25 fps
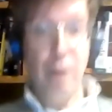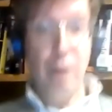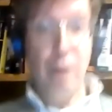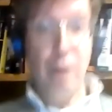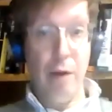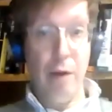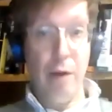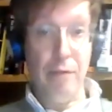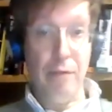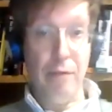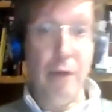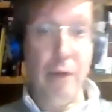
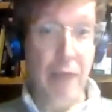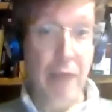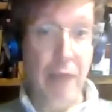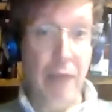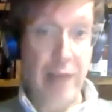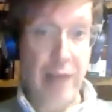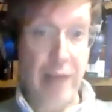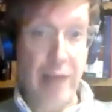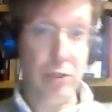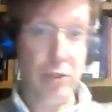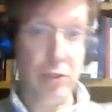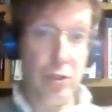of
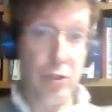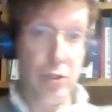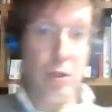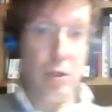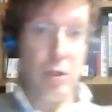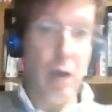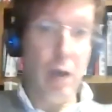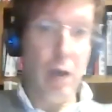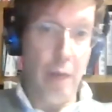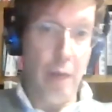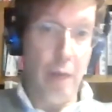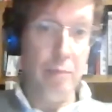events,
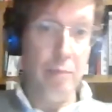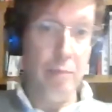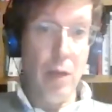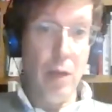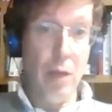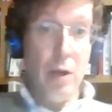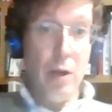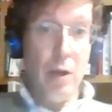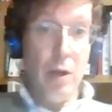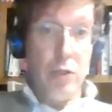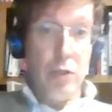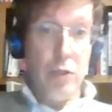uh,
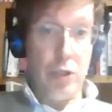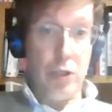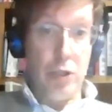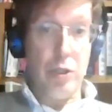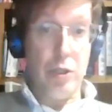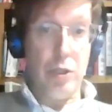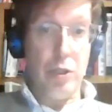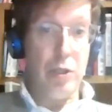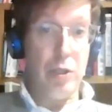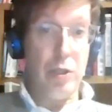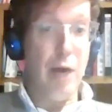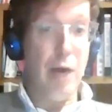
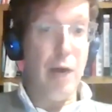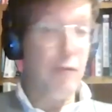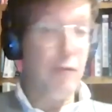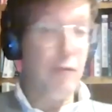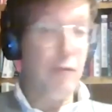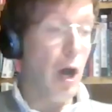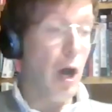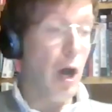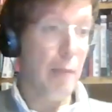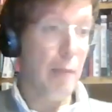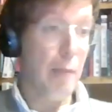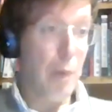just as I've
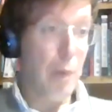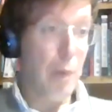taught